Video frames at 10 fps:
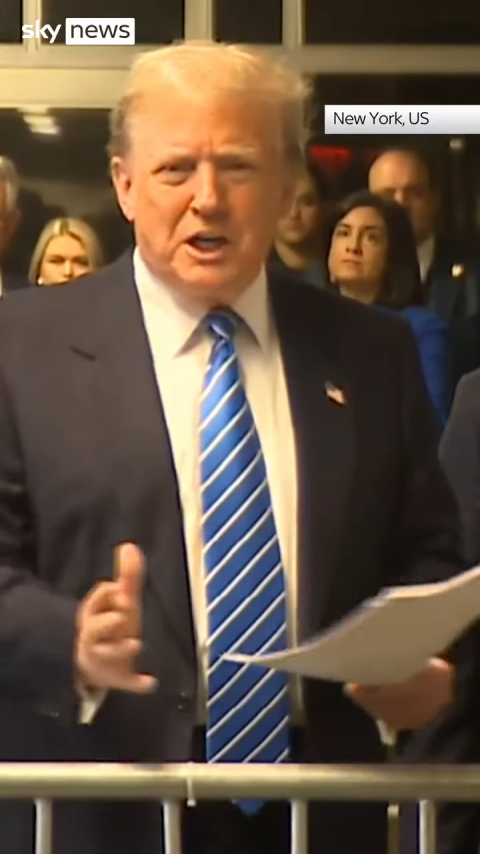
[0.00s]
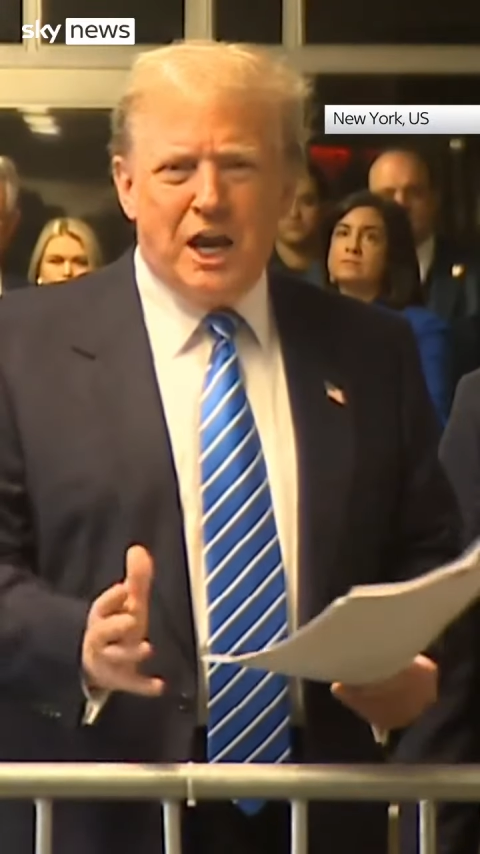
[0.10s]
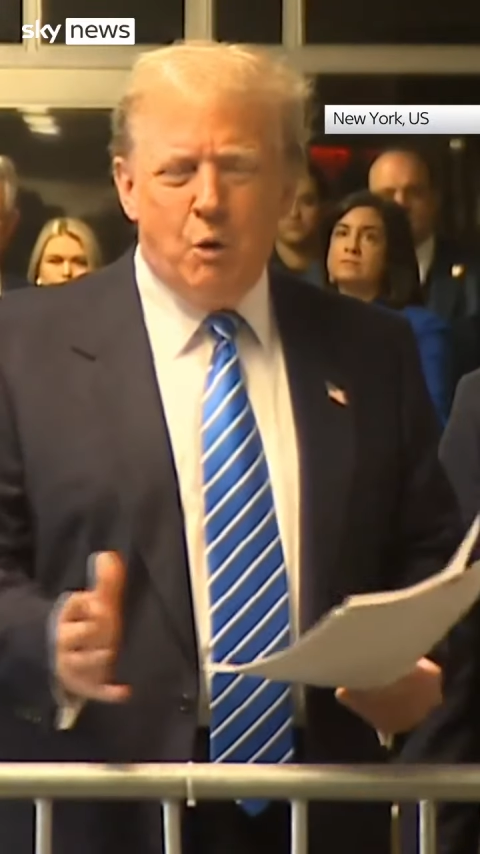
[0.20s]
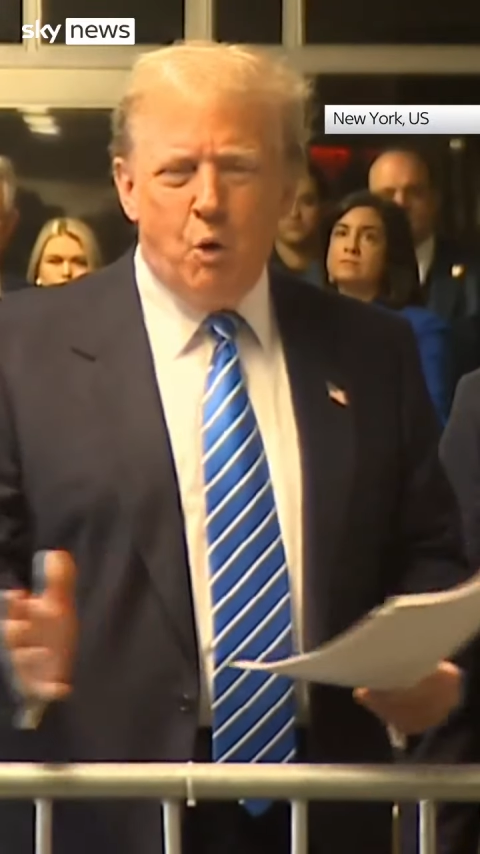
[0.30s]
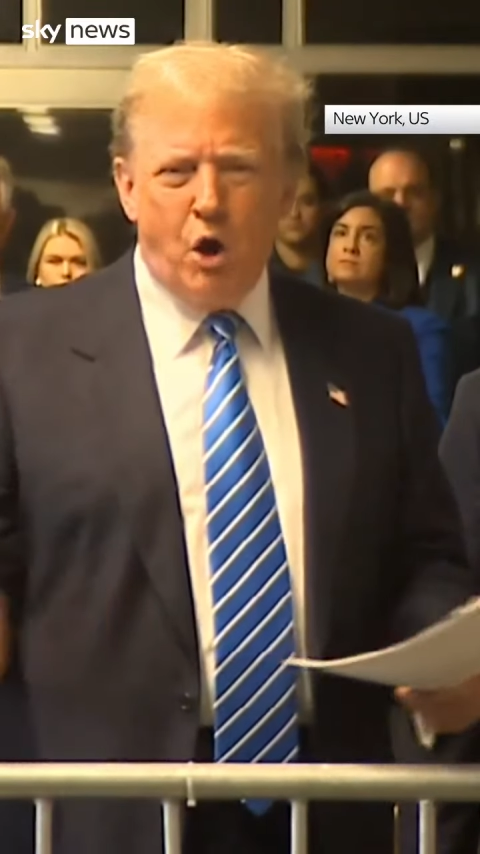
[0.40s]

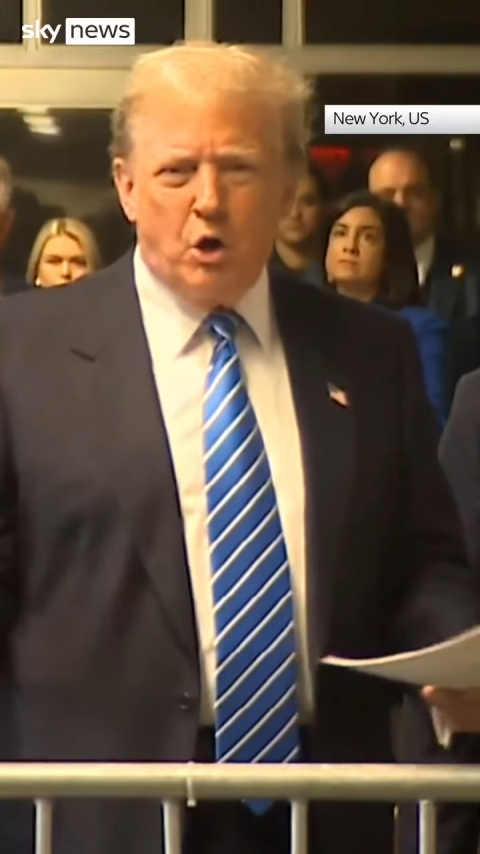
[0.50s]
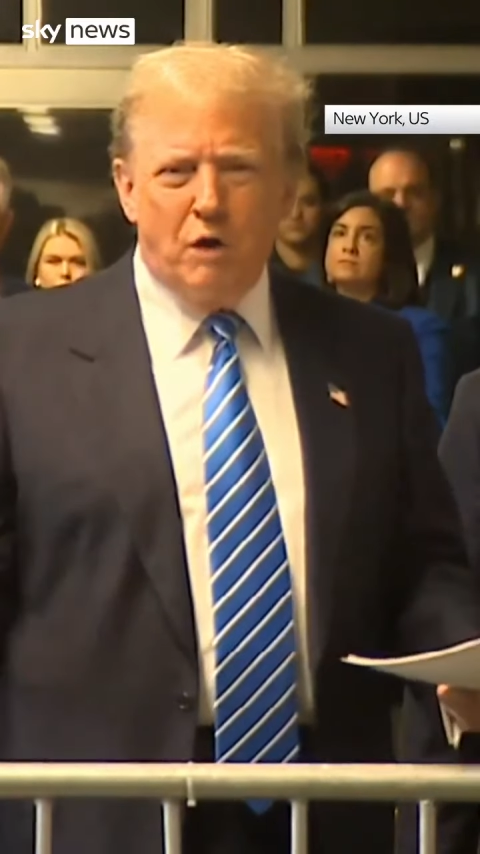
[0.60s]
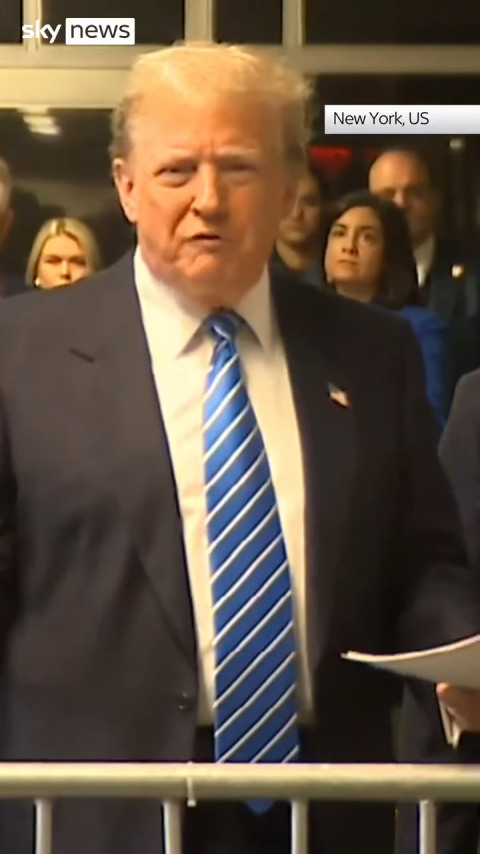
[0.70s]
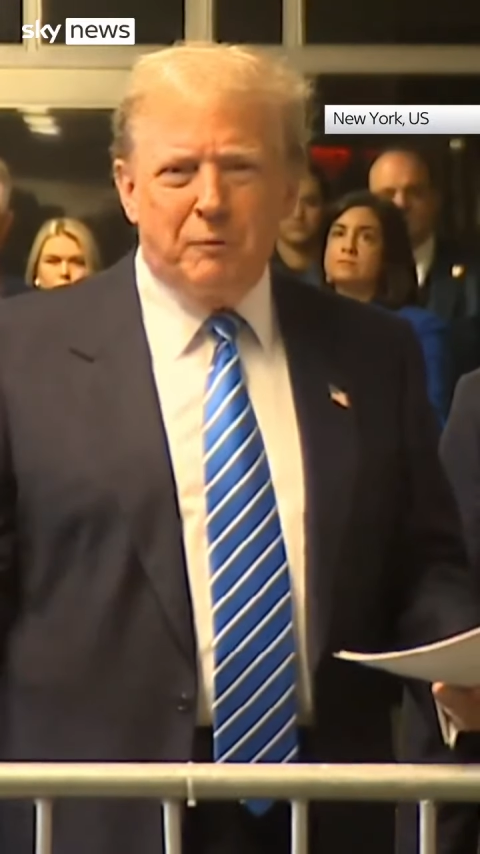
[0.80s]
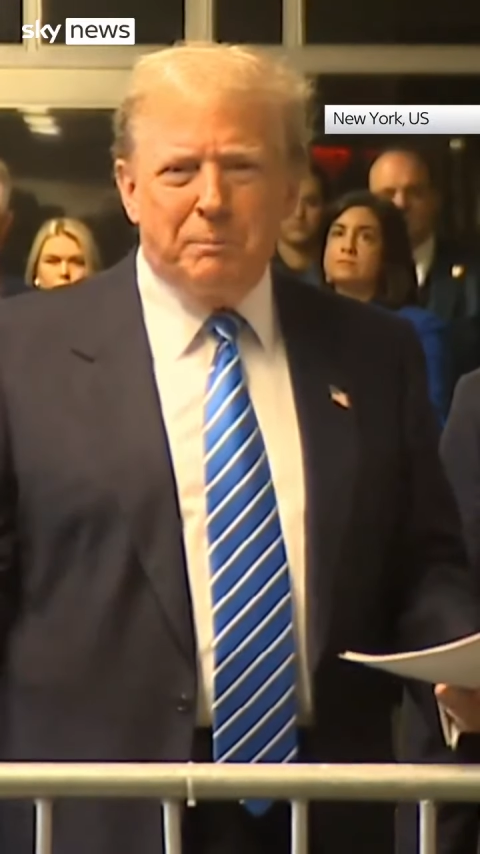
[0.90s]
can't walk
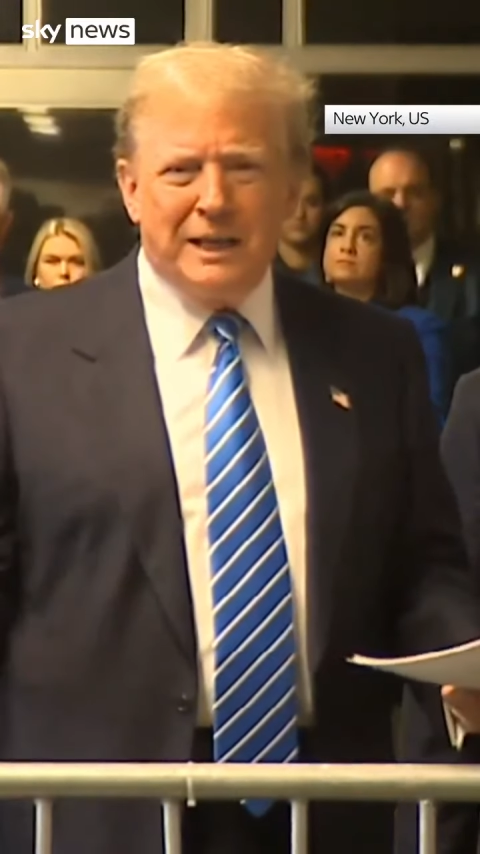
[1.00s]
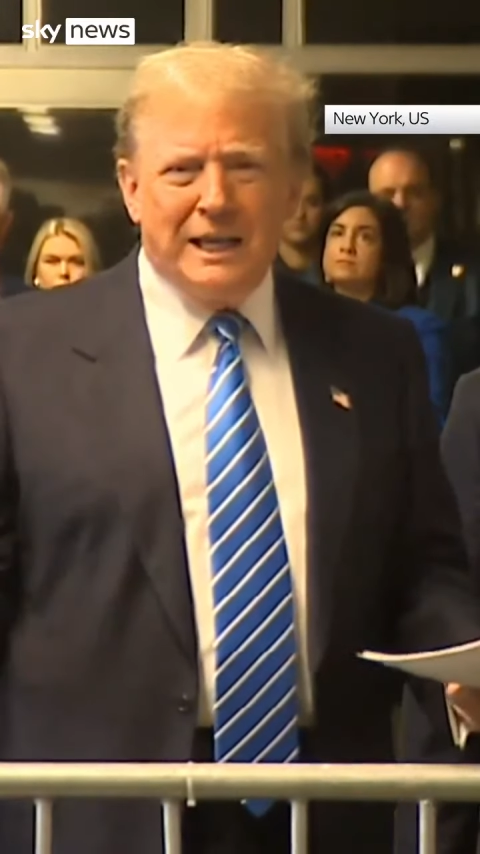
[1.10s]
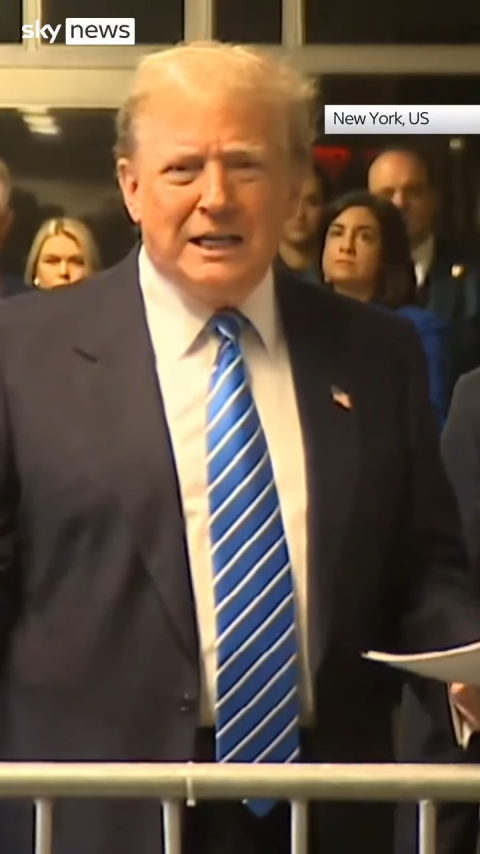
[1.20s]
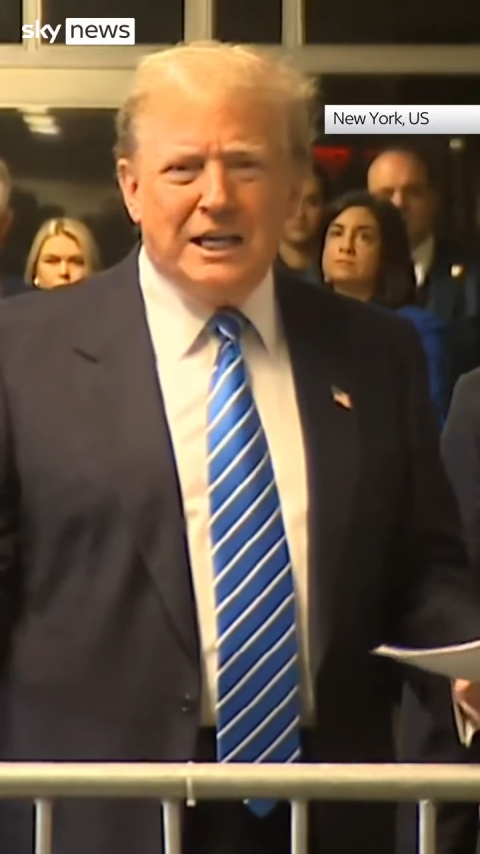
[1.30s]
off a plane,